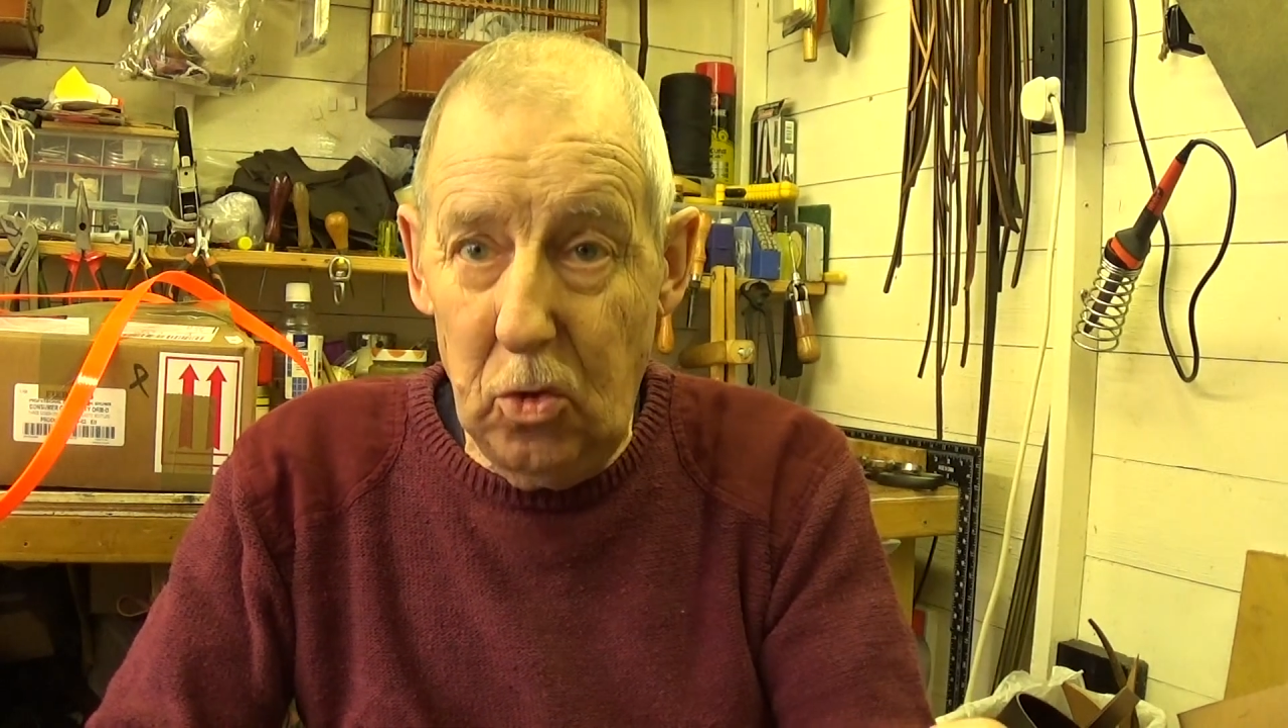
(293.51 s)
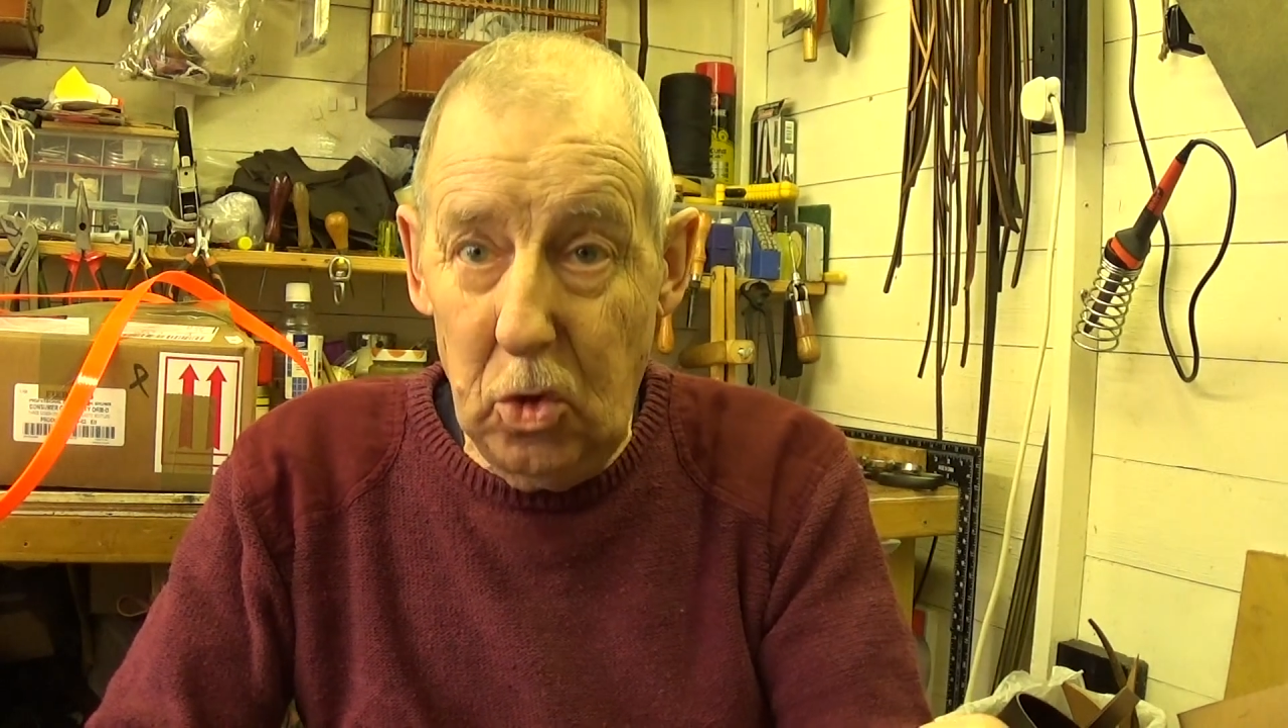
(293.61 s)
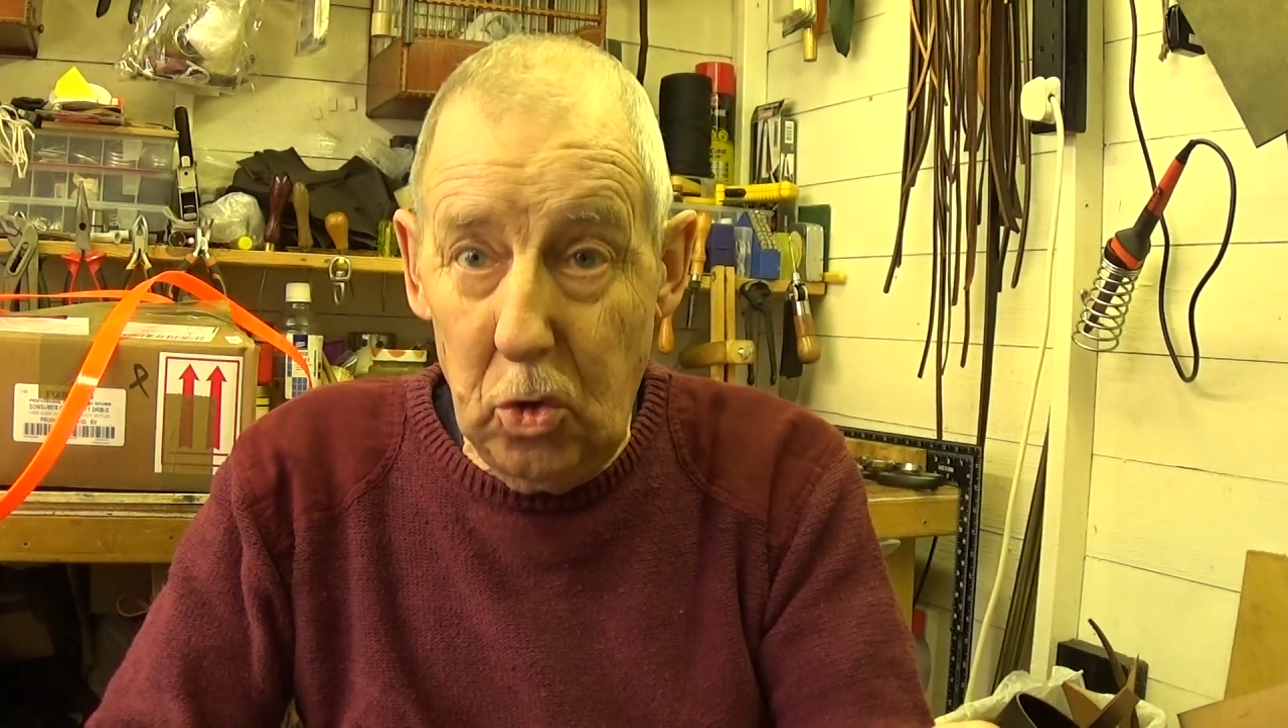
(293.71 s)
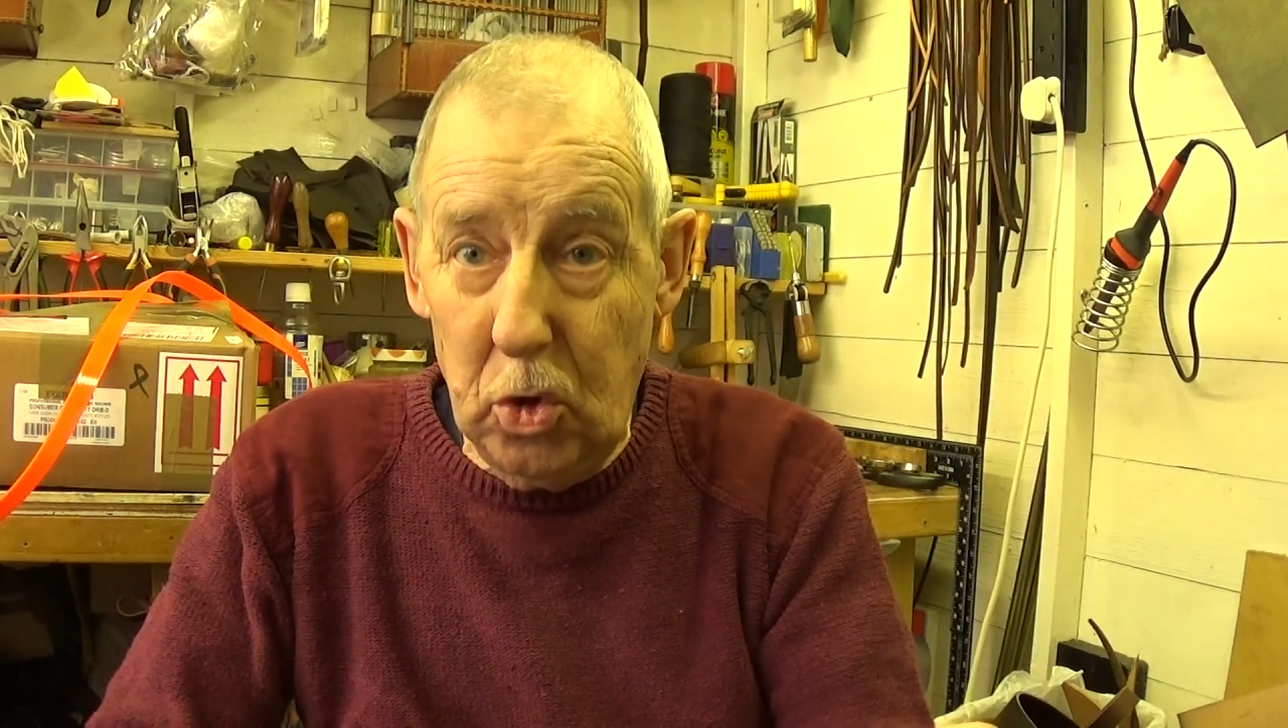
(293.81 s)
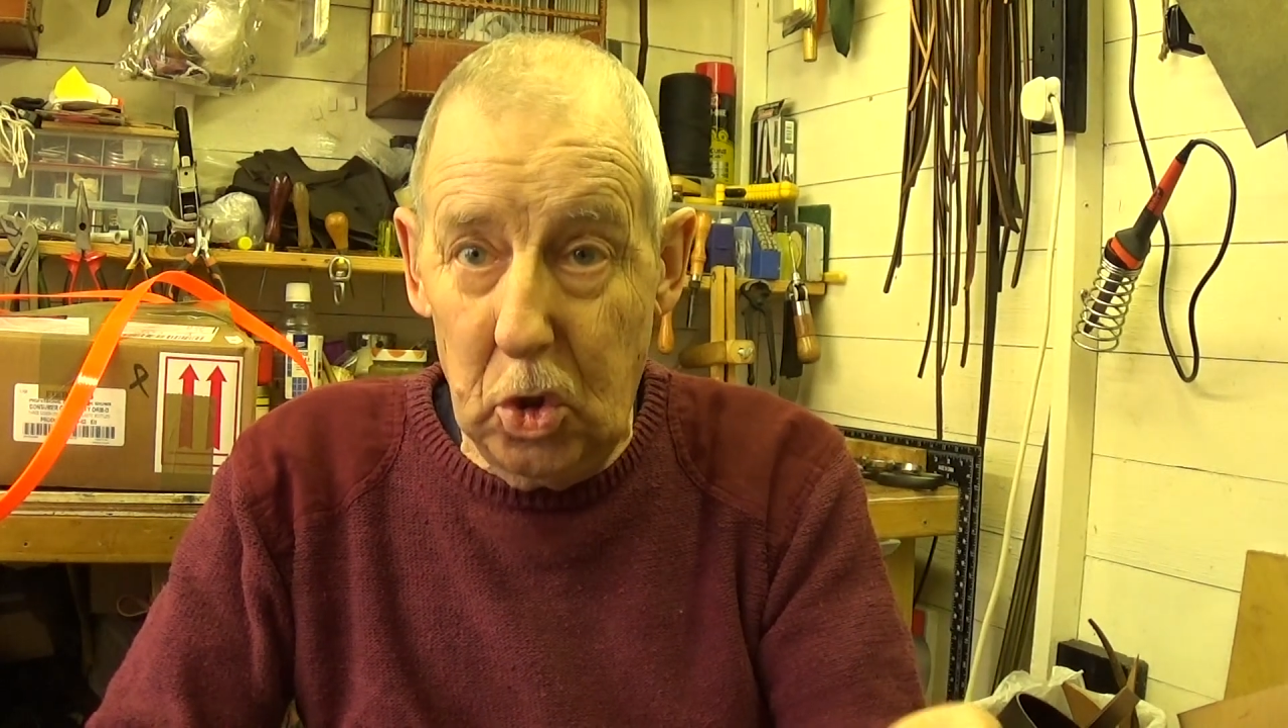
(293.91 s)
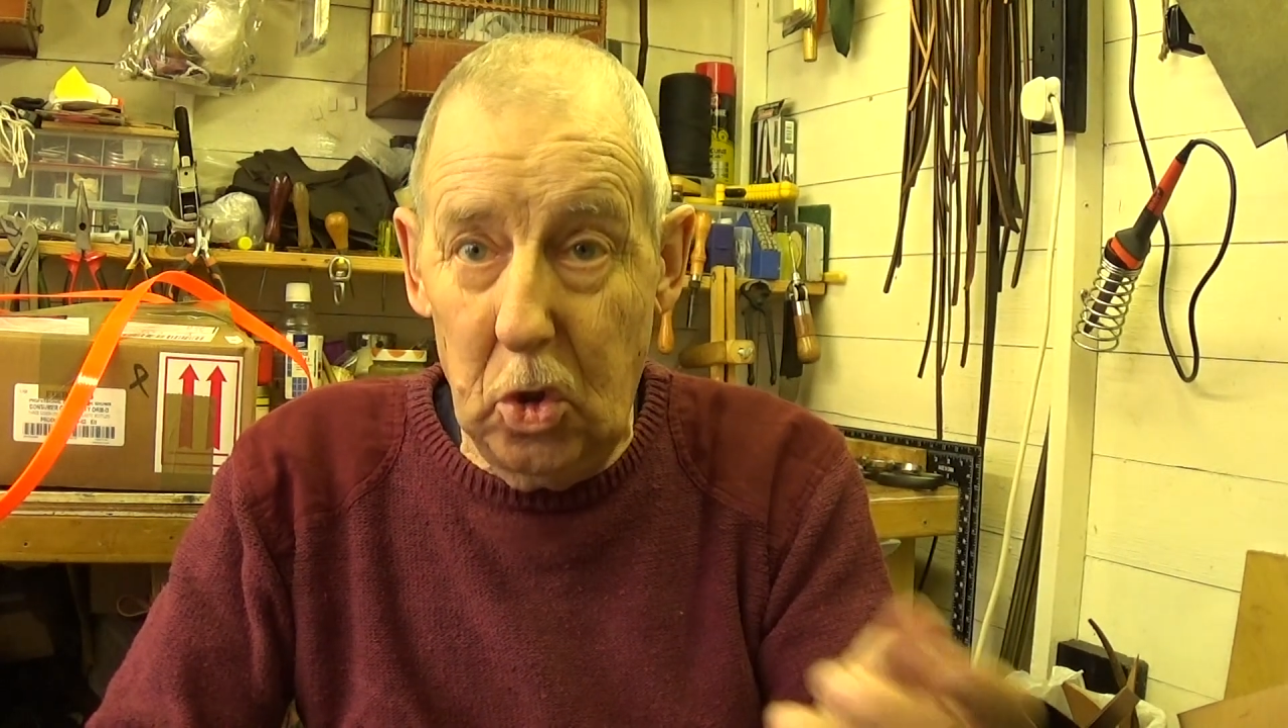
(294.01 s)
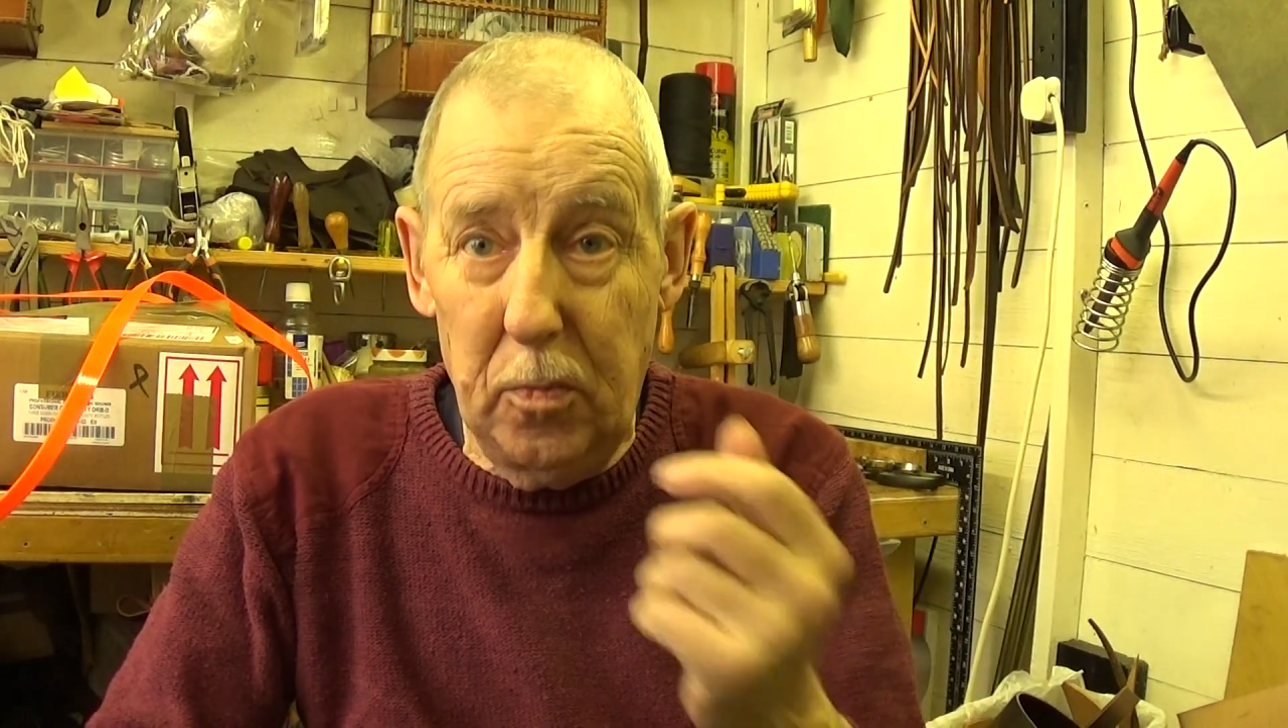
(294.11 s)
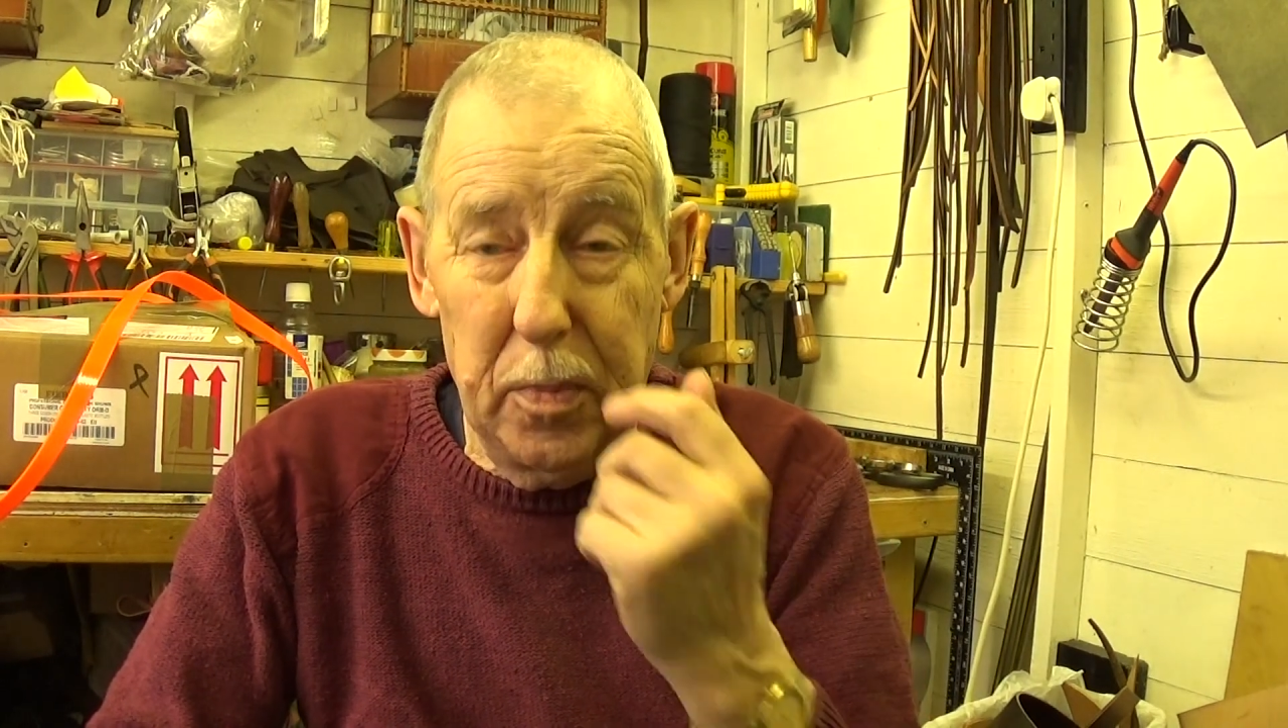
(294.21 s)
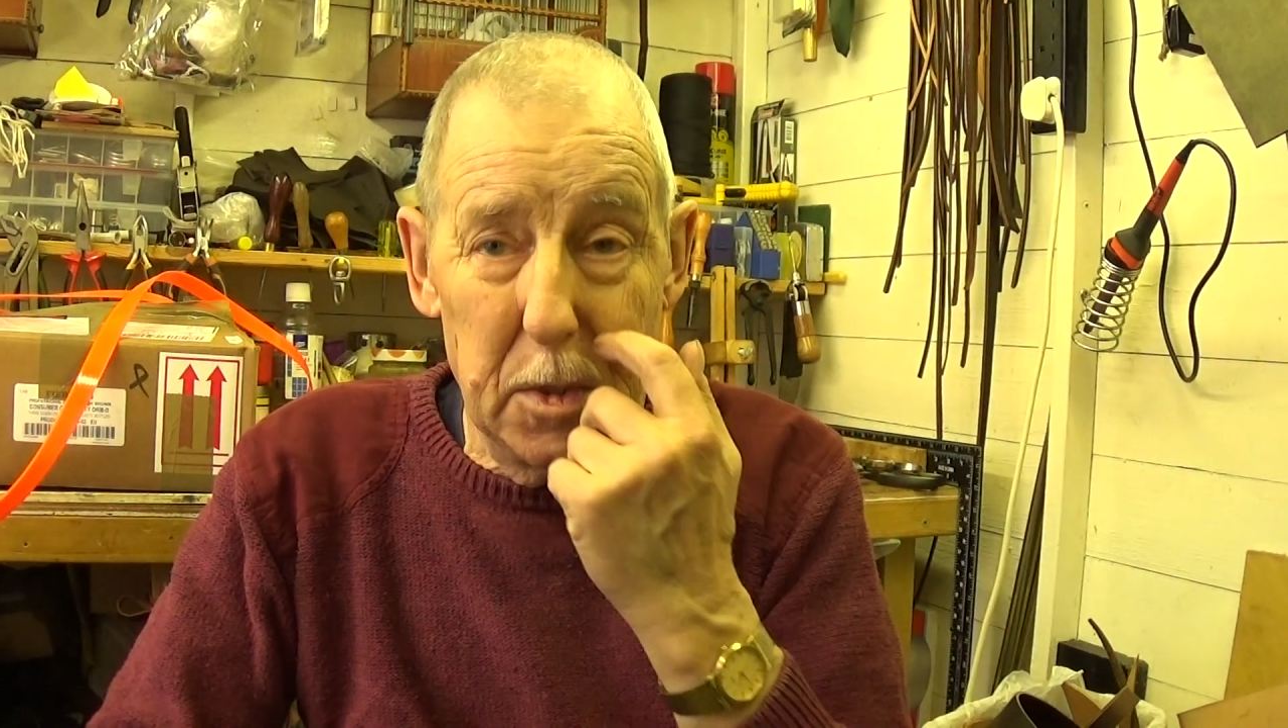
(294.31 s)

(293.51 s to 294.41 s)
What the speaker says: YouTube